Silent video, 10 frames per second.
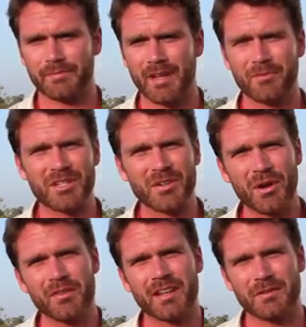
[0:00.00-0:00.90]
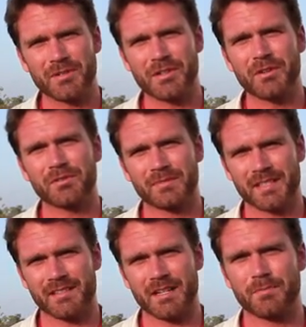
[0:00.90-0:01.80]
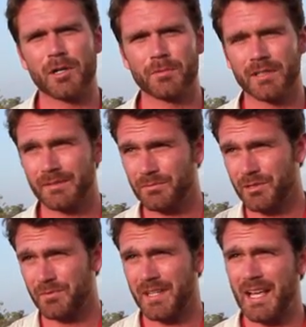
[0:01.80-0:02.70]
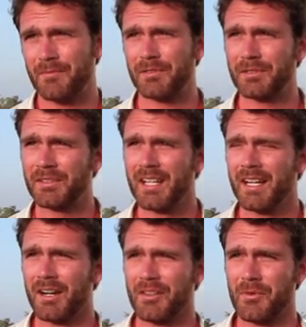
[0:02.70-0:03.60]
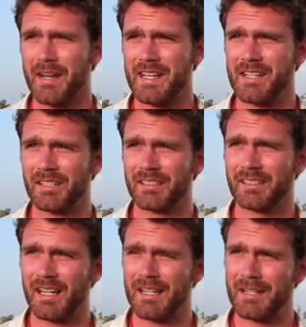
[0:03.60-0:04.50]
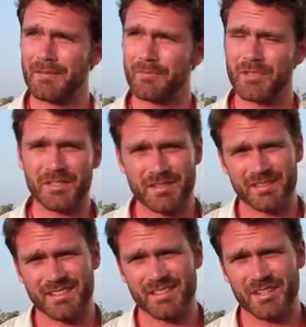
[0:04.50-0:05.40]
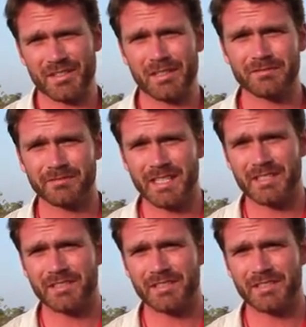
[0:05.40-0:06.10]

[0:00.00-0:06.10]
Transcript: And when you go there, when you go to a place like Berbera, which we came through on the way to here, which is on the Gulf of Aden,